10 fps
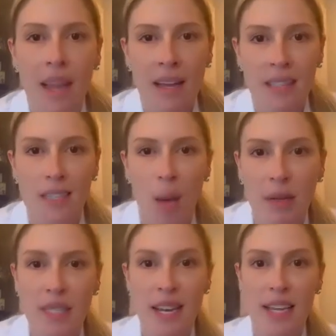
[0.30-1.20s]

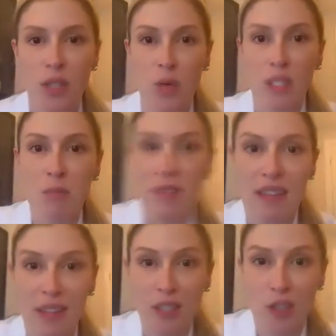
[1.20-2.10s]
Topic today is going to be
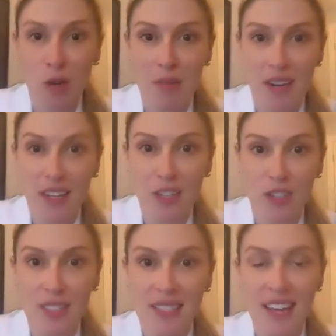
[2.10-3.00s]
cholesterol
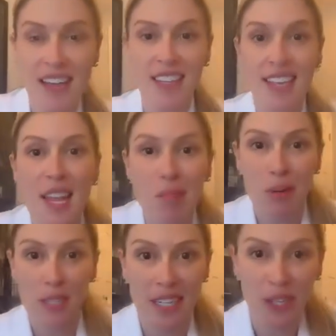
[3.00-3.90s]
medications, and in
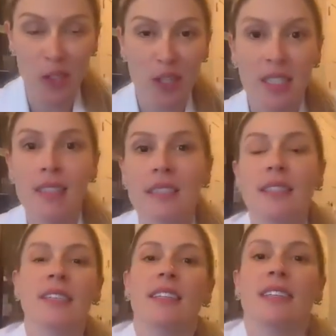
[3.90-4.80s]
particular,
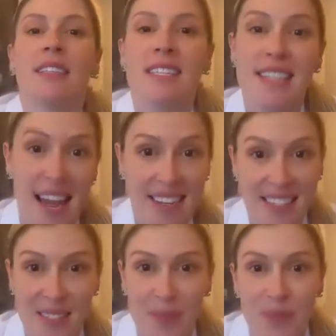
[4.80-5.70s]

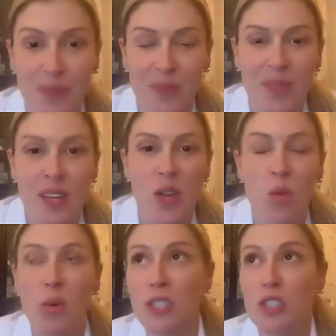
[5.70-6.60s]
statins,
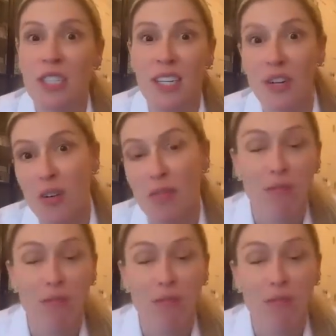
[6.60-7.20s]
which are